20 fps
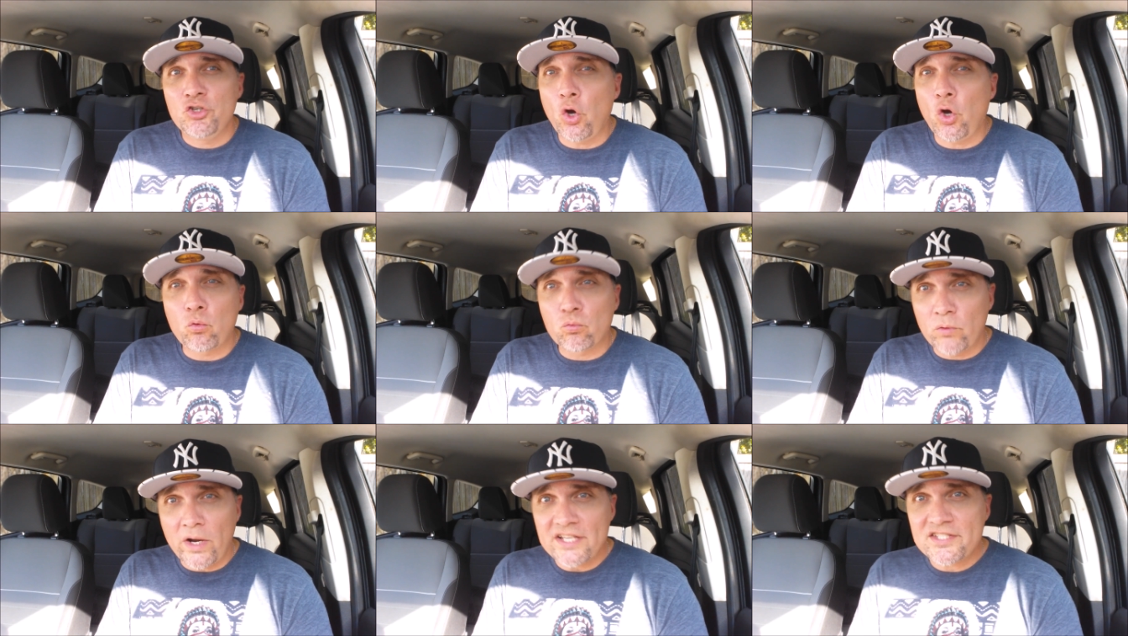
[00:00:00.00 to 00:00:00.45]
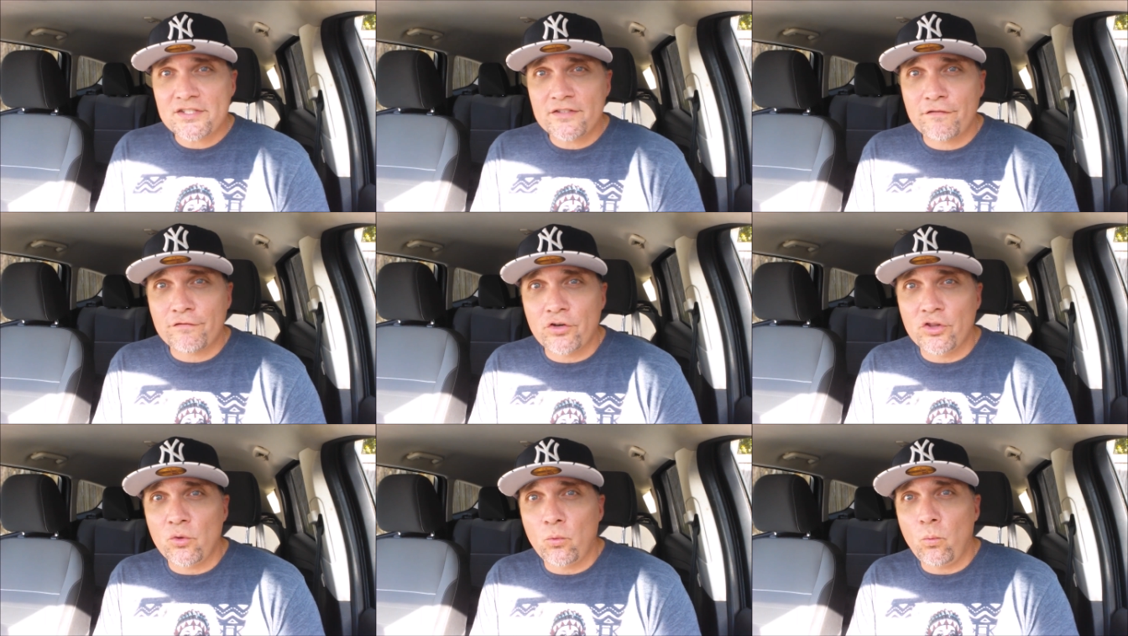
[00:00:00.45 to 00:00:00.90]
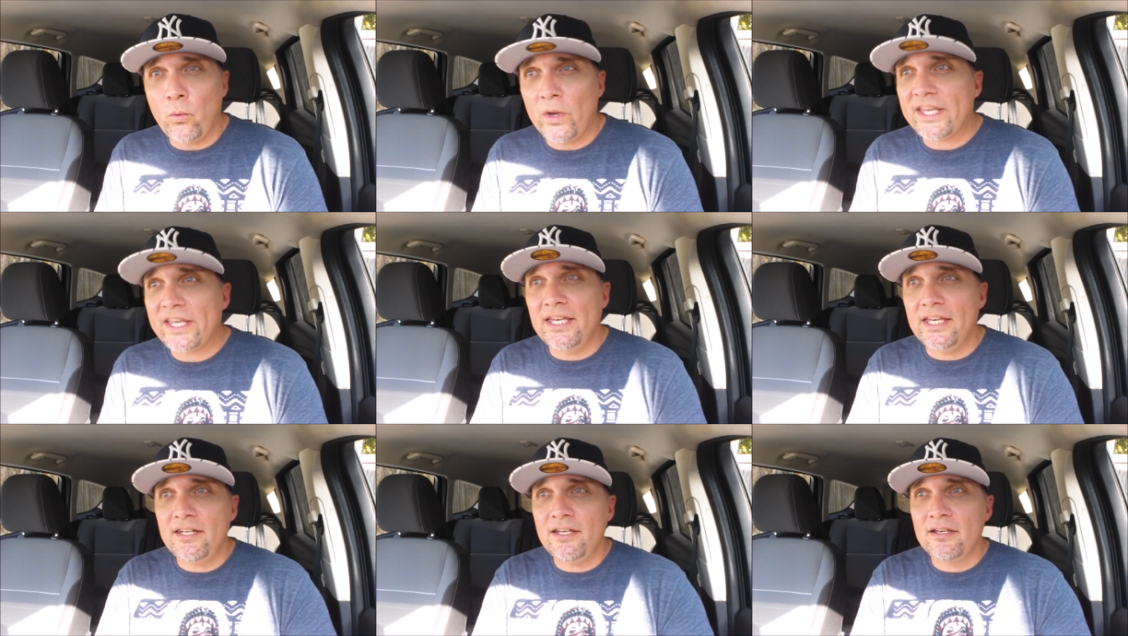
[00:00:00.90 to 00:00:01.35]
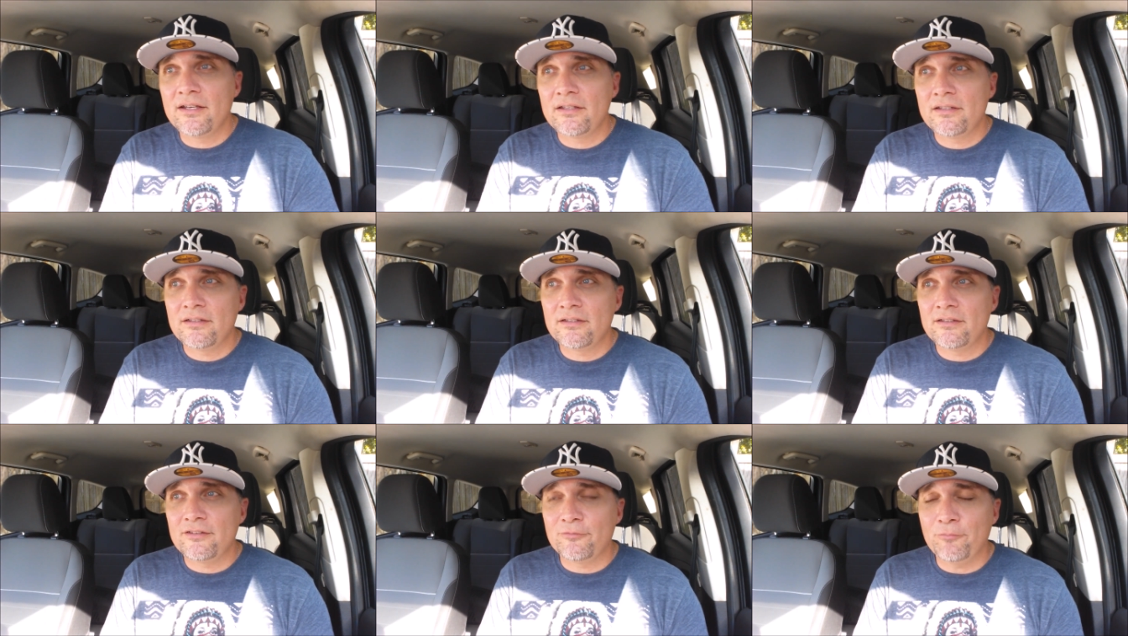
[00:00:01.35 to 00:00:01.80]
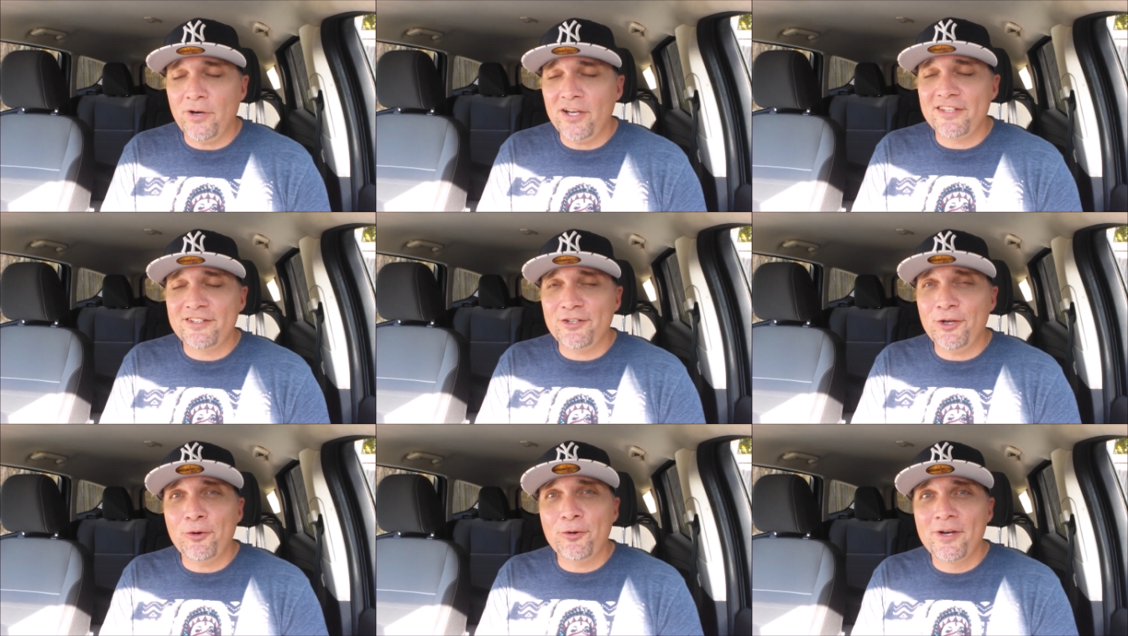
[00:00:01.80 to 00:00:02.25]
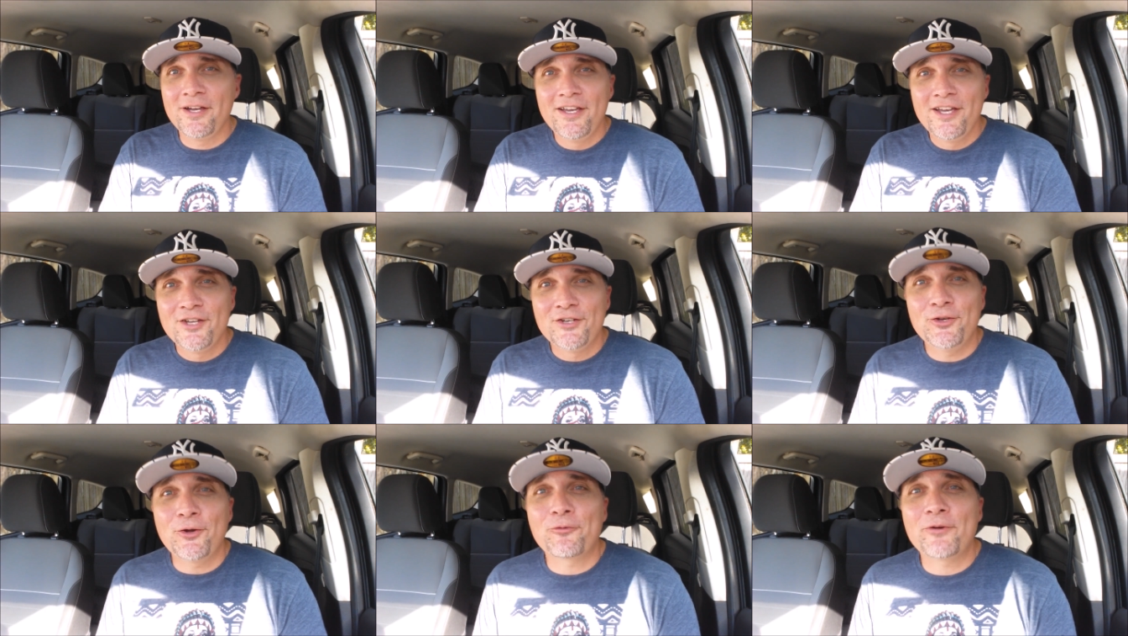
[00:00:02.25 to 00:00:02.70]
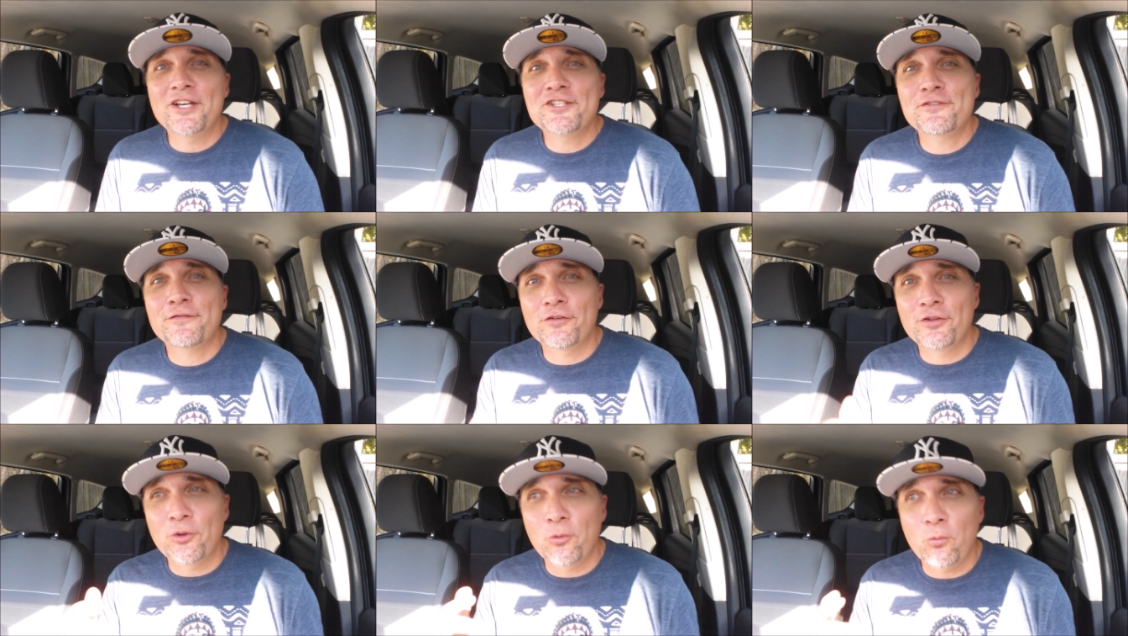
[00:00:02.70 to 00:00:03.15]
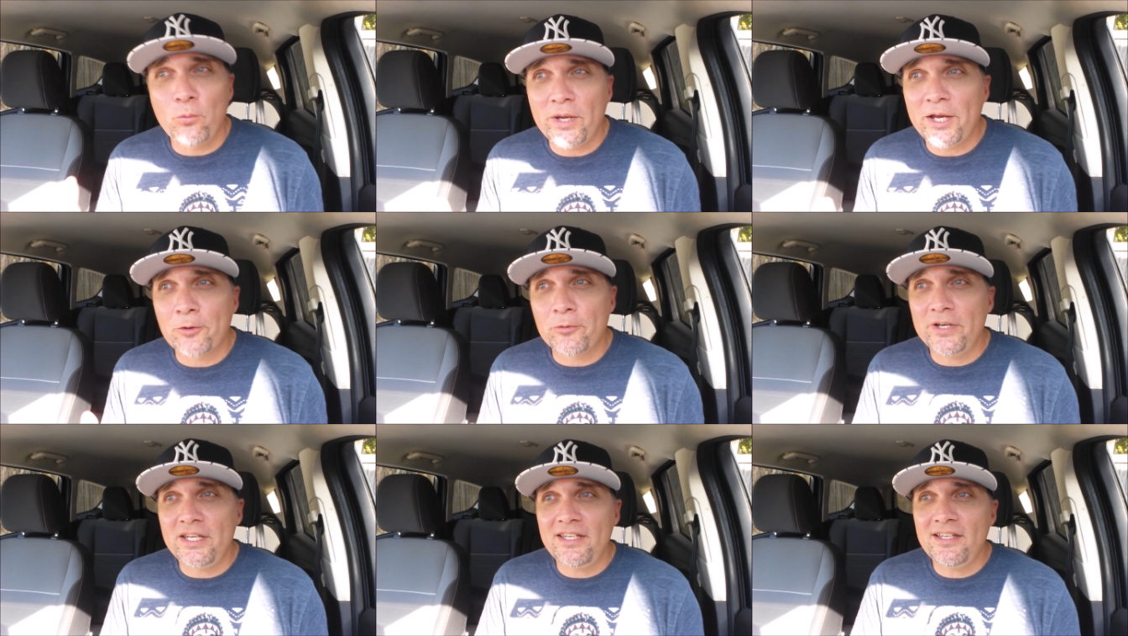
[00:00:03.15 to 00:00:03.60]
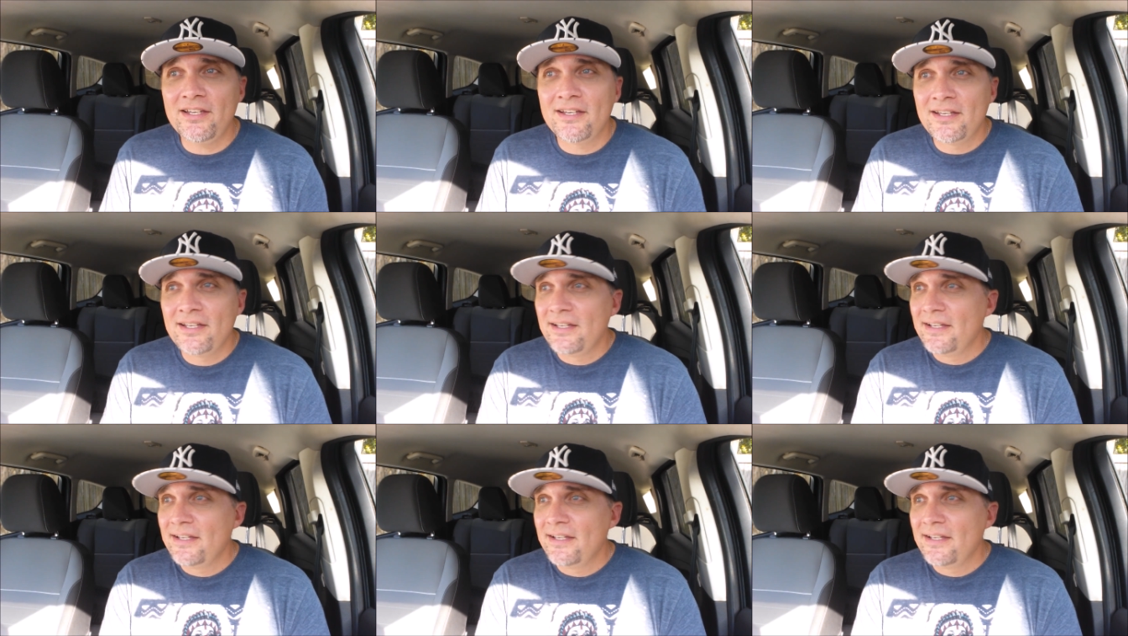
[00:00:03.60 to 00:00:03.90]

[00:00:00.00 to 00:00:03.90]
no rest for the wicked. What? No, no rest for the weary.